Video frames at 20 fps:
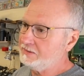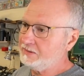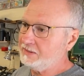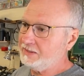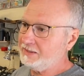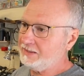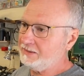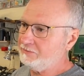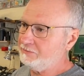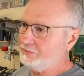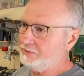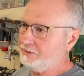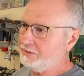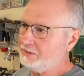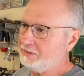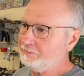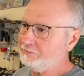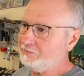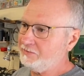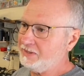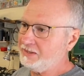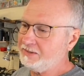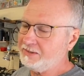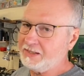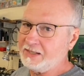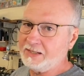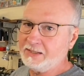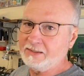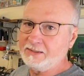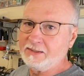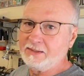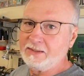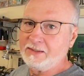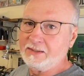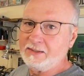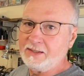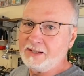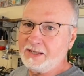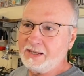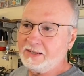I got to really upgrade that.
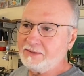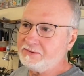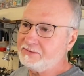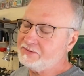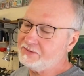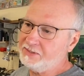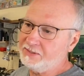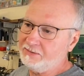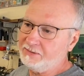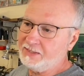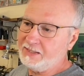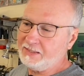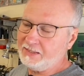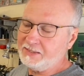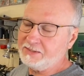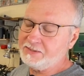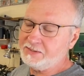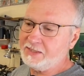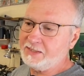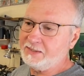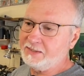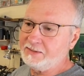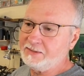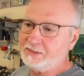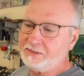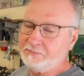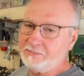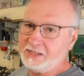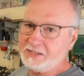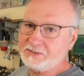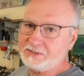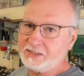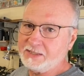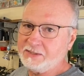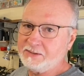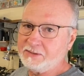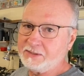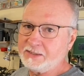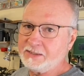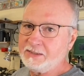And so, like I said, did the best
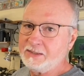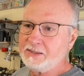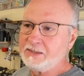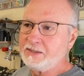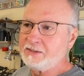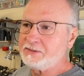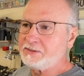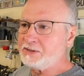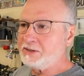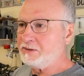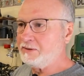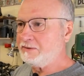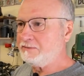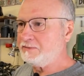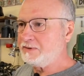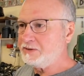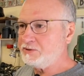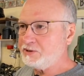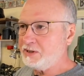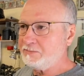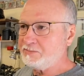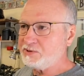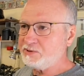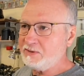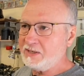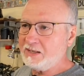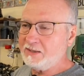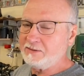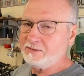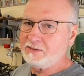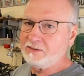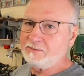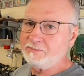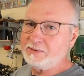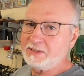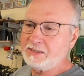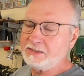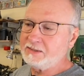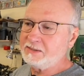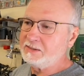I could. So if it jumps around a little
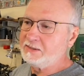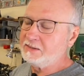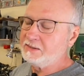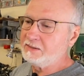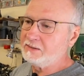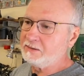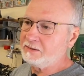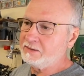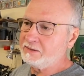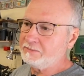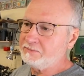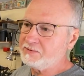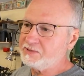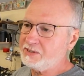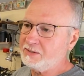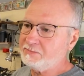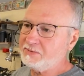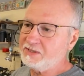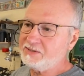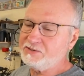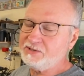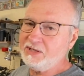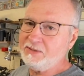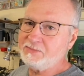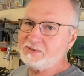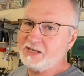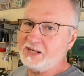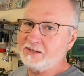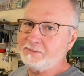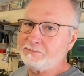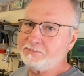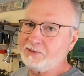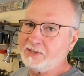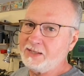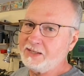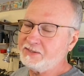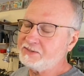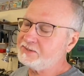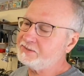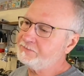bit or something seems out of
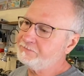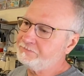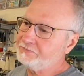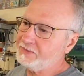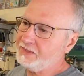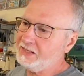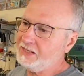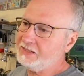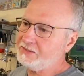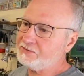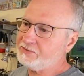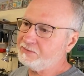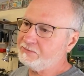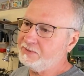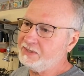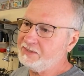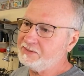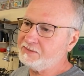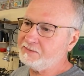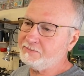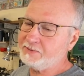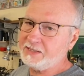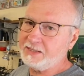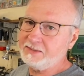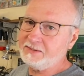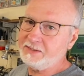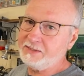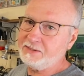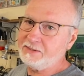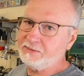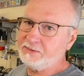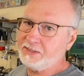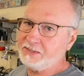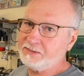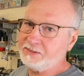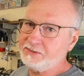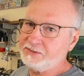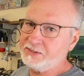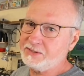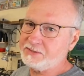place, that's the reason, but I think you'll
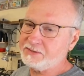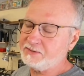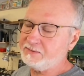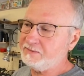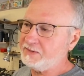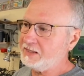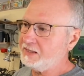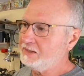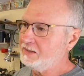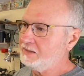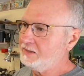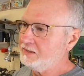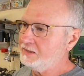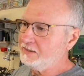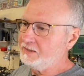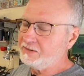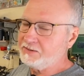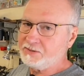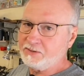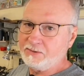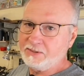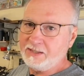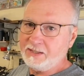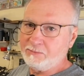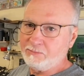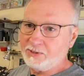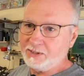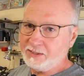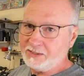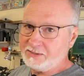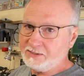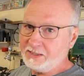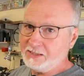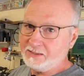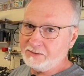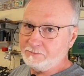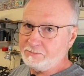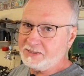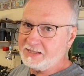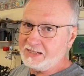get the gist of it. So again, we're going to
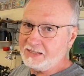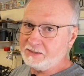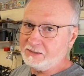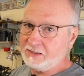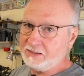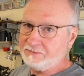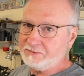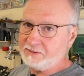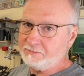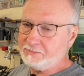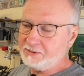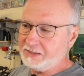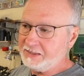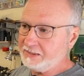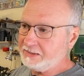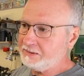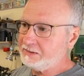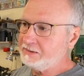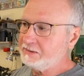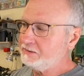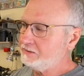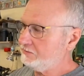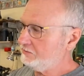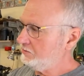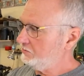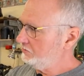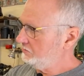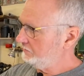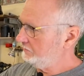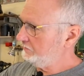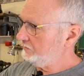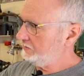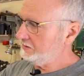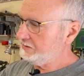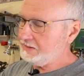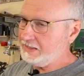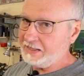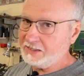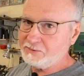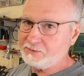take the block off the bike, throw it over
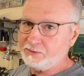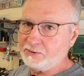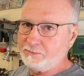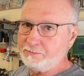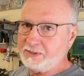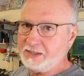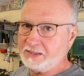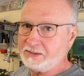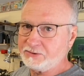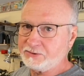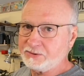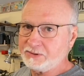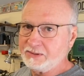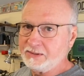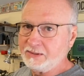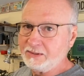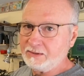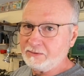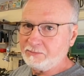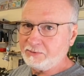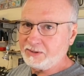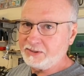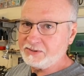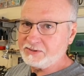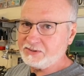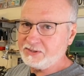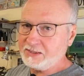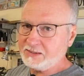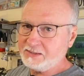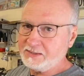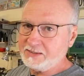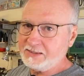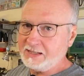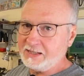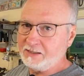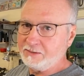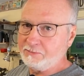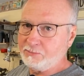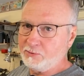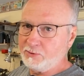on dad's old bench. We're going to stick the
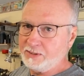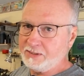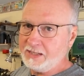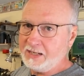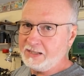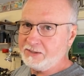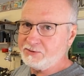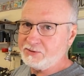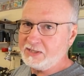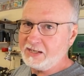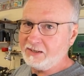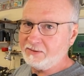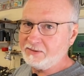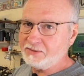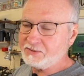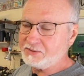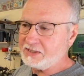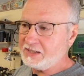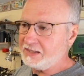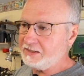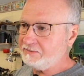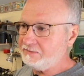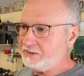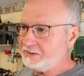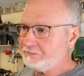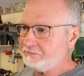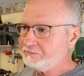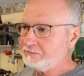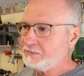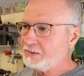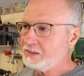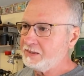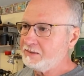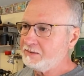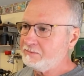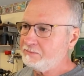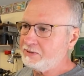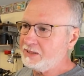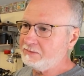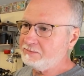dial bore gauge down the side of it.
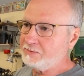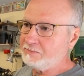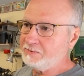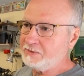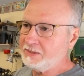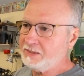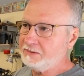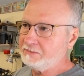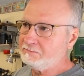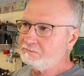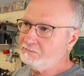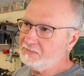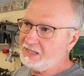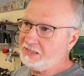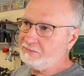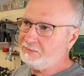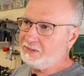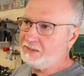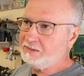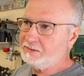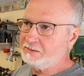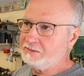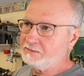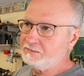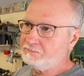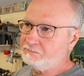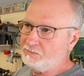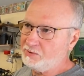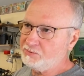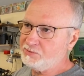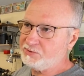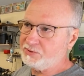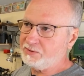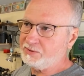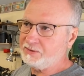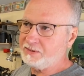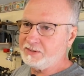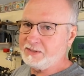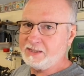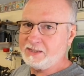Probably, maybe, most
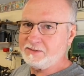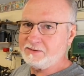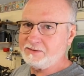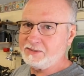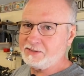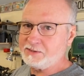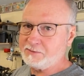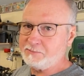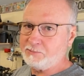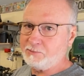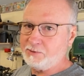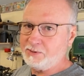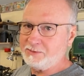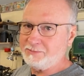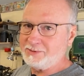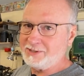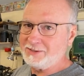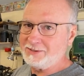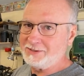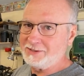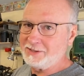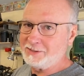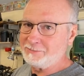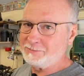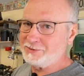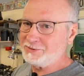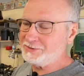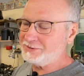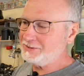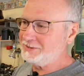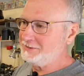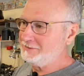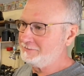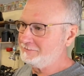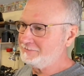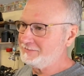certainly get disappointed by the numbers.